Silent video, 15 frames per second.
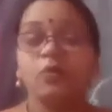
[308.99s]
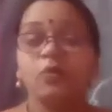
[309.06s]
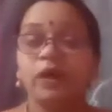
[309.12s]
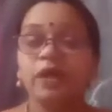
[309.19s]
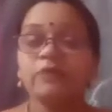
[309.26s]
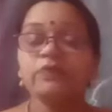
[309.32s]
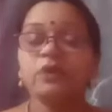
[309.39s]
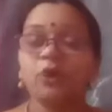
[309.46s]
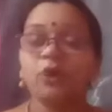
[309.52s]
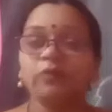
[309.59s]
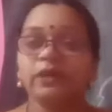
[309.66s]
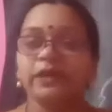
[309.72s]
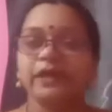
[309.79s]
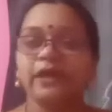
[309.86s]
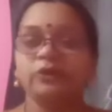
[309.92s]
why we
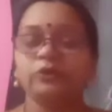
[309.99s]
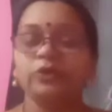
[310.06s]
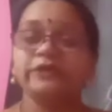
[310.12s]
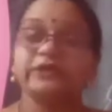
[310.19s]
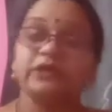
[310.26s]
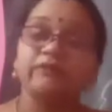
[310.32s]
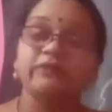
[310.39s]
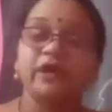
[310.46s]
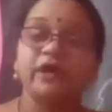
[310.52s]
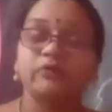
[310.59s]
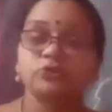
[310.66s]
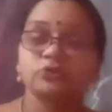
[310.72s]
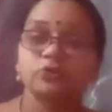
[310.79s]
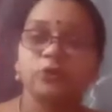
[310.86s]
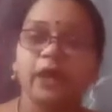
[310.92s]
all will get together and we
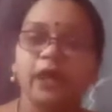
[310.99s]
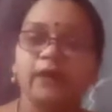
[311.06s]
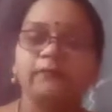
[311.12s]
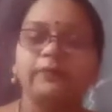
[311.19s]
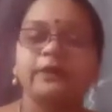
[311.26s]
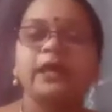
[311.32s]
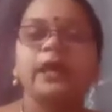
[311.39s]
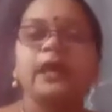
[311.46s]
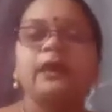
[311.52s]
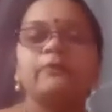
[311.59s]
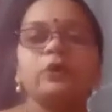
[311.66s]
are so happy?